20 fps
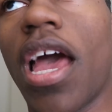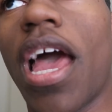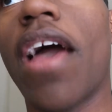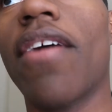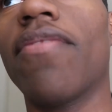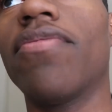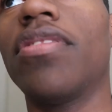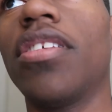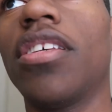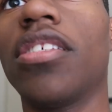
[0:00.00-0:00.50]
I
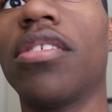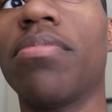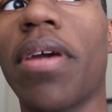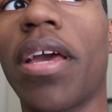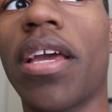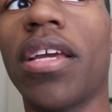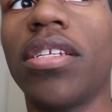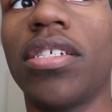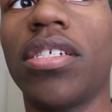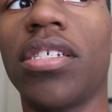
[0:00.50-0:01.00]
have six
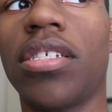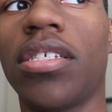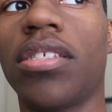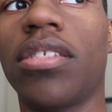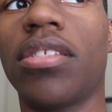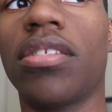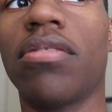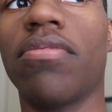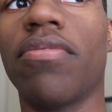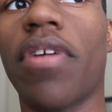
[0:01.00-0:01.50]
pages
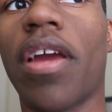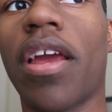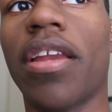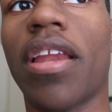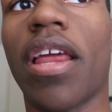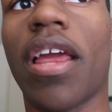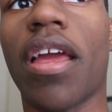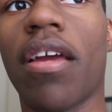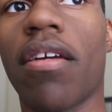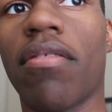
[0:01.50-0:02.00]
right
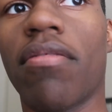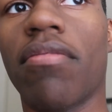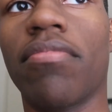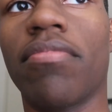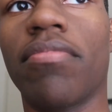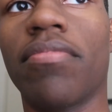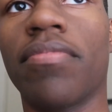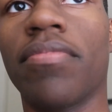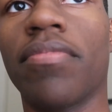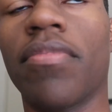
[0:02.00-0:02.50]
now.
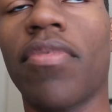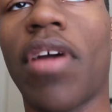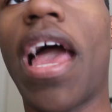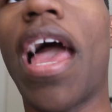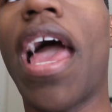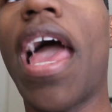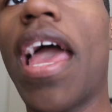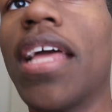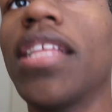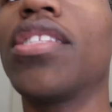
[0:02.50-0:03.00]
I
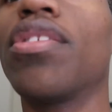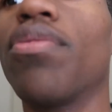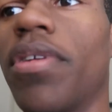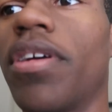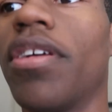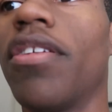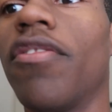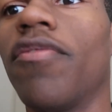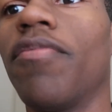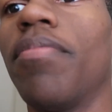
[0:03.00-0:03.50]
had
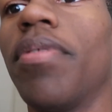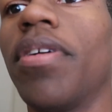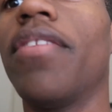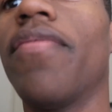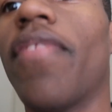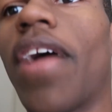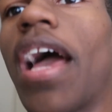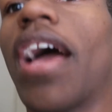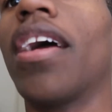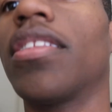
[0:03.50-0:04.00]
twelve, but
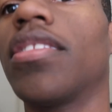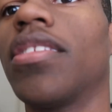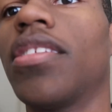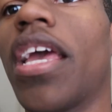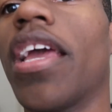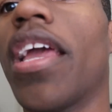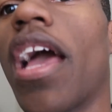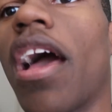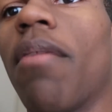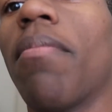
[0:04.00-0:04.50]
if I
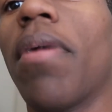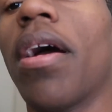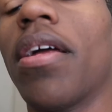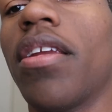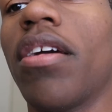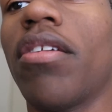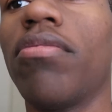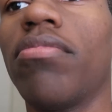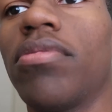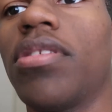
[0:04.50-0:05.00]
take out my
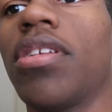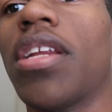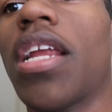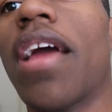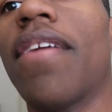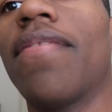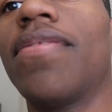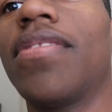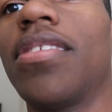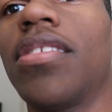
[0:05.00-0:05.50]
notes, and I
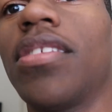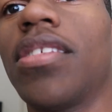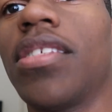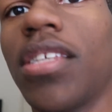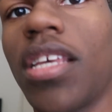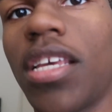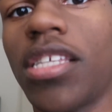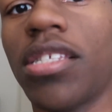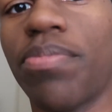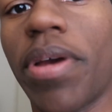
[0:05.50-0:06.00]
have
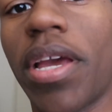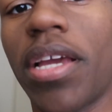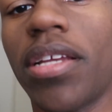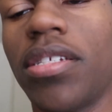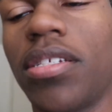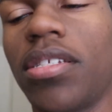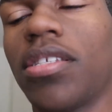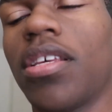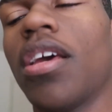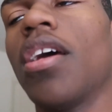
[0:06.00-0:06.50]
six
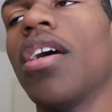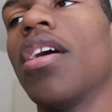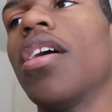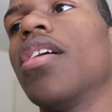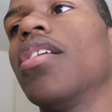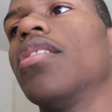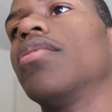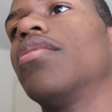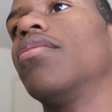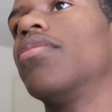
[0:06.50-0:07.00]
pages.
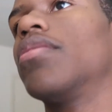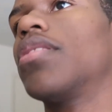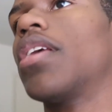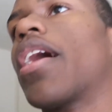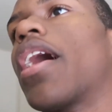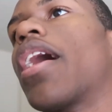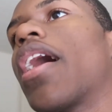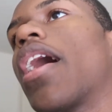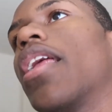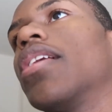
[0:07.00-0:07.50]
So it's
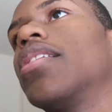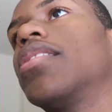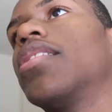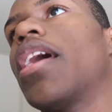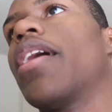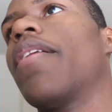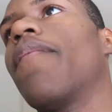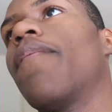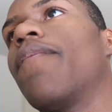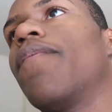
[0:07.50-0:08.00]
like I gotta
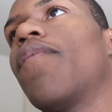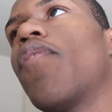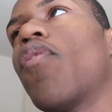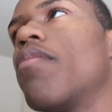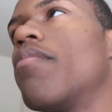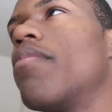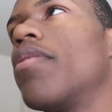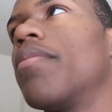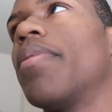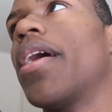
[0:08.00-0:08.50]
type
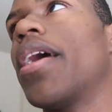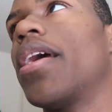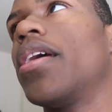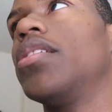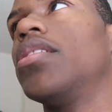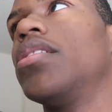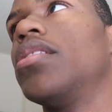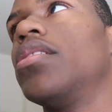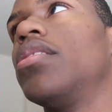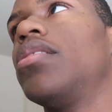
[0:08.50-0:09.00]
four more
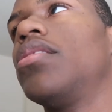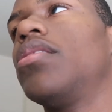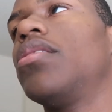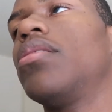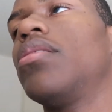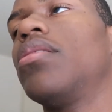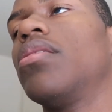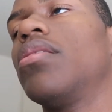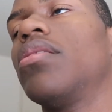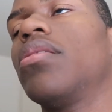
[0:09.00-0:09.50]
pages,
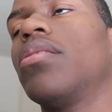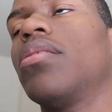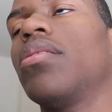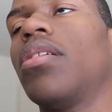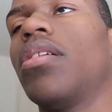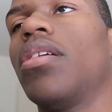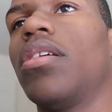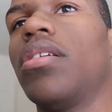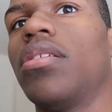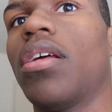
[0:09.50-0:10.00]

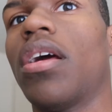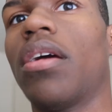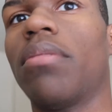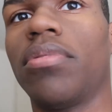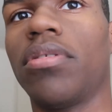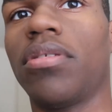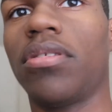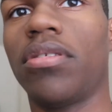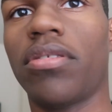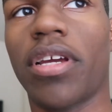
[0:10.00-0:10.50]
and I'm
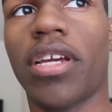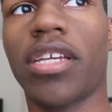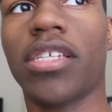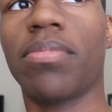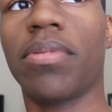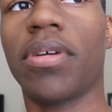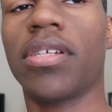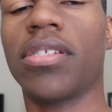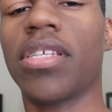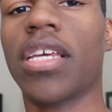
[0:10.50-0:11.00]
just stressed
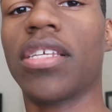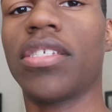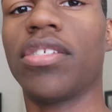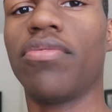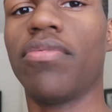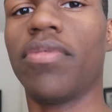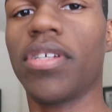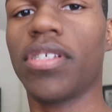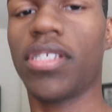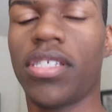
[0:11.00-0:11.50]
because that's
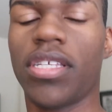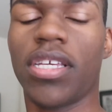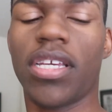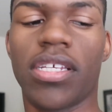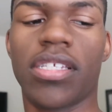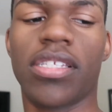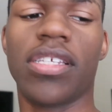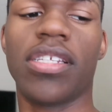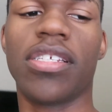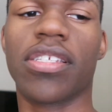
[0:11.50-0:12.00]
due at
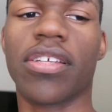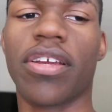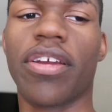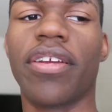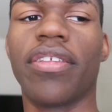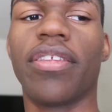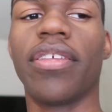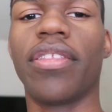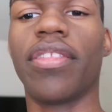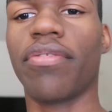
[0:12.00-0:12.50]
six, and it's
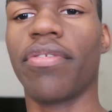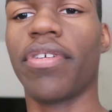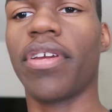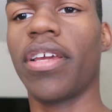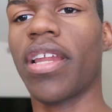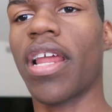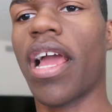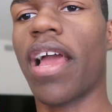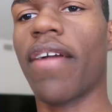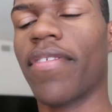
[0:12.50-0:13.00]
currently three,
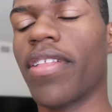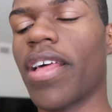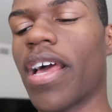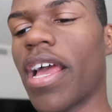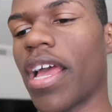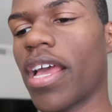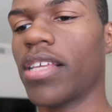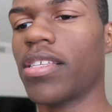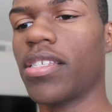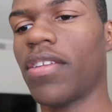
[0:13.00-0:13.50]
and I have
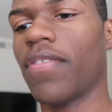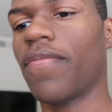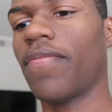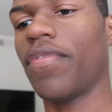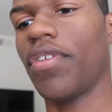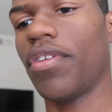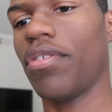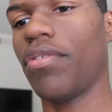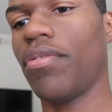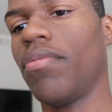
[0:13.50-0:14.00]
class in a
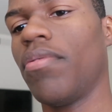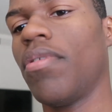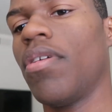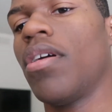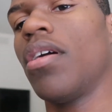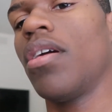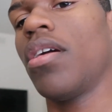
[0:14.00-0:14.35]
few.